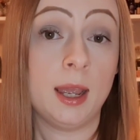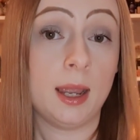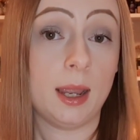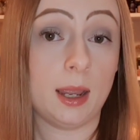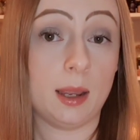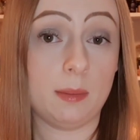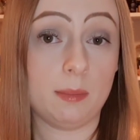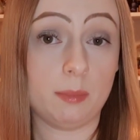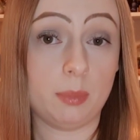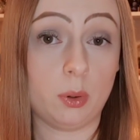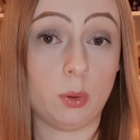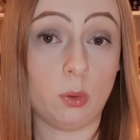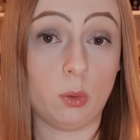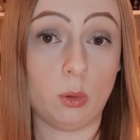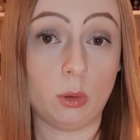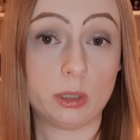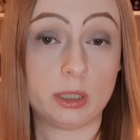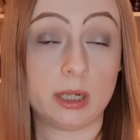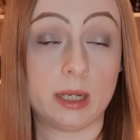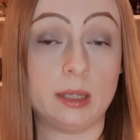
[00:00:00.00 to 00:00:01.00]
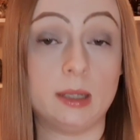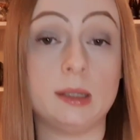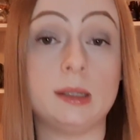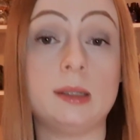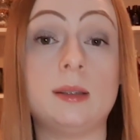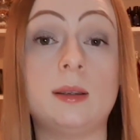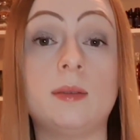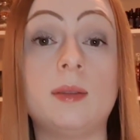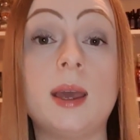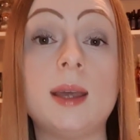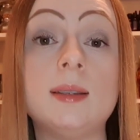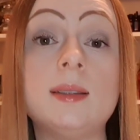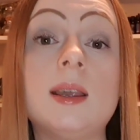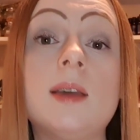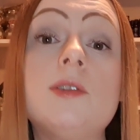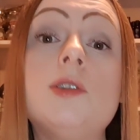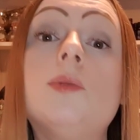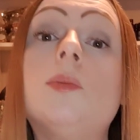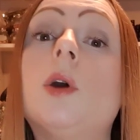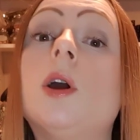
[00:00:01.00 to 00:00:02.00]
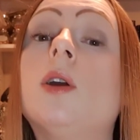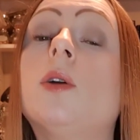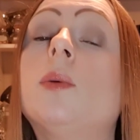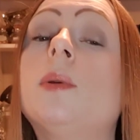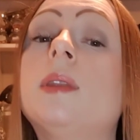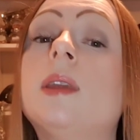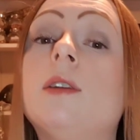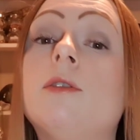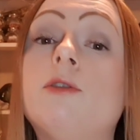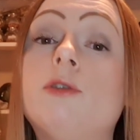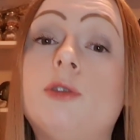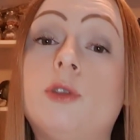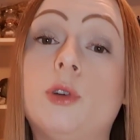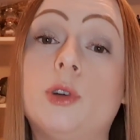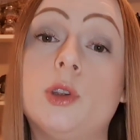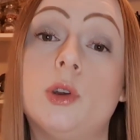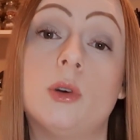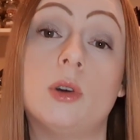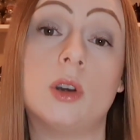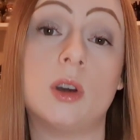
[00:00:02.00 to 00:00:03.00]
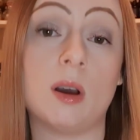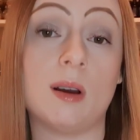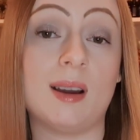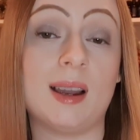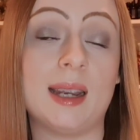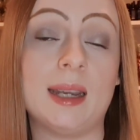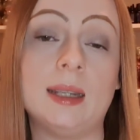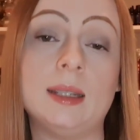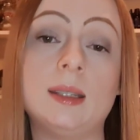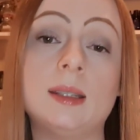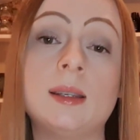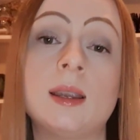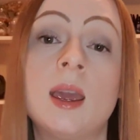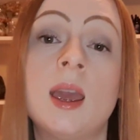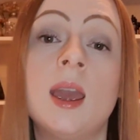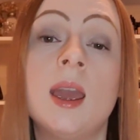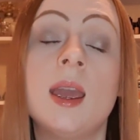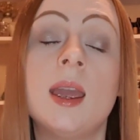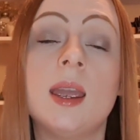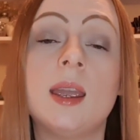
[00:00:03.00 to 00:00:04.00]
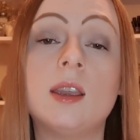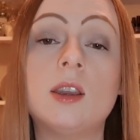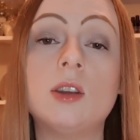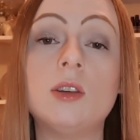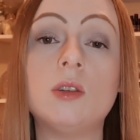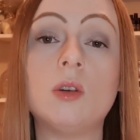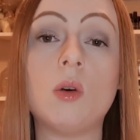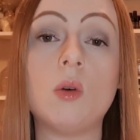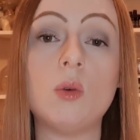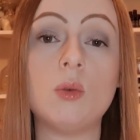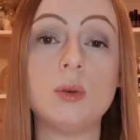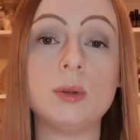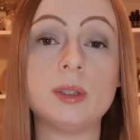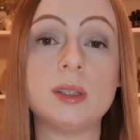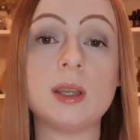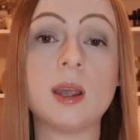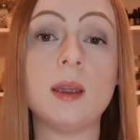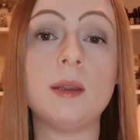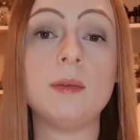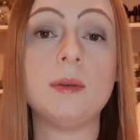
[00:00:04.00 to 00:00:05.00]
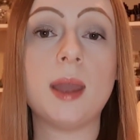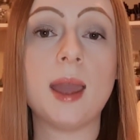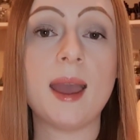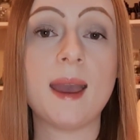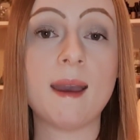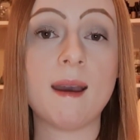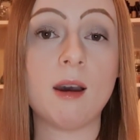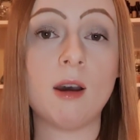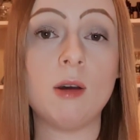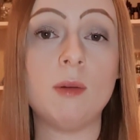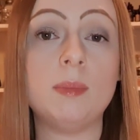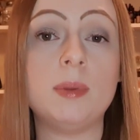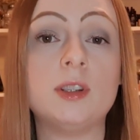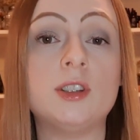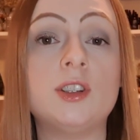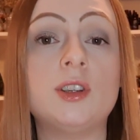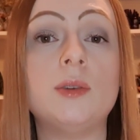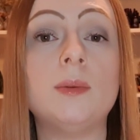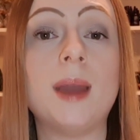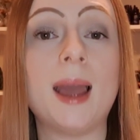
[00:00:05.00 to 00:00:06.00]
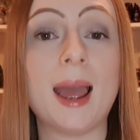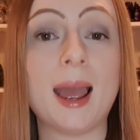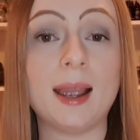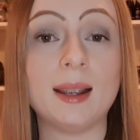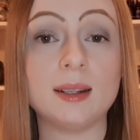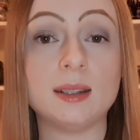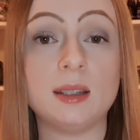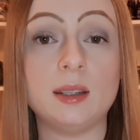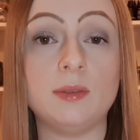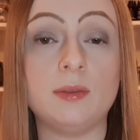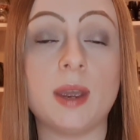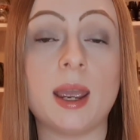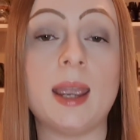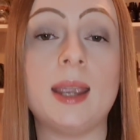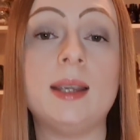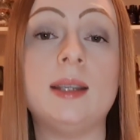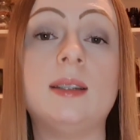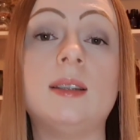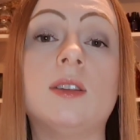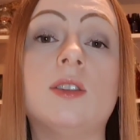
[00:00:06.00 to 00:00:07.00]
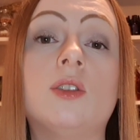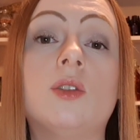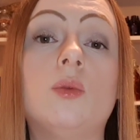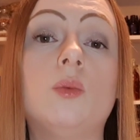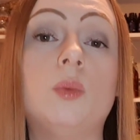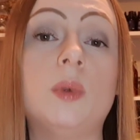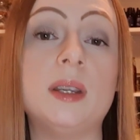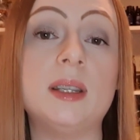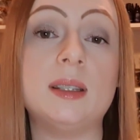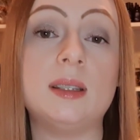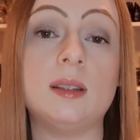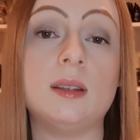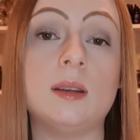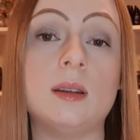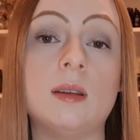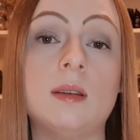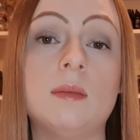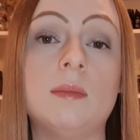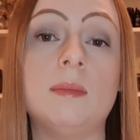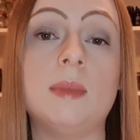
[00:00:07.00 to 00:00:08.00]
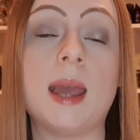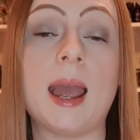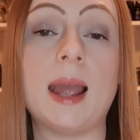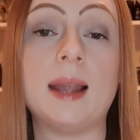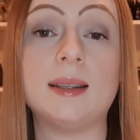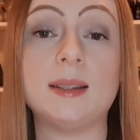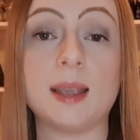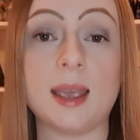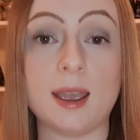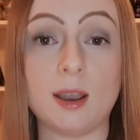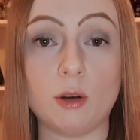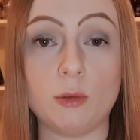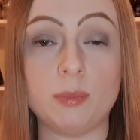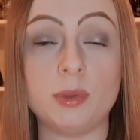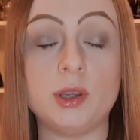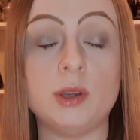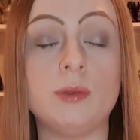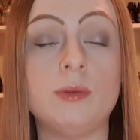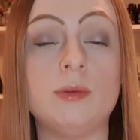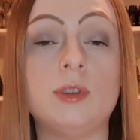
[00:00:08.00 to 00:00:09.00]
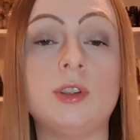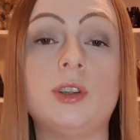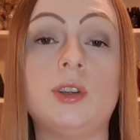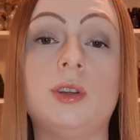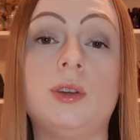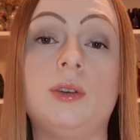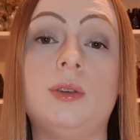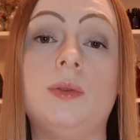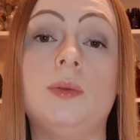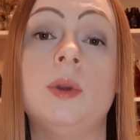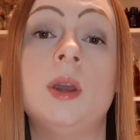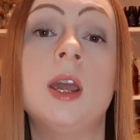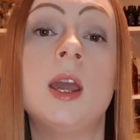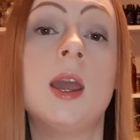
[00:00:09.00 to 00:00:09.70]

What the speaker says: important. So that's how you work with it for your guides. It can also help to activate the wisdom and help you to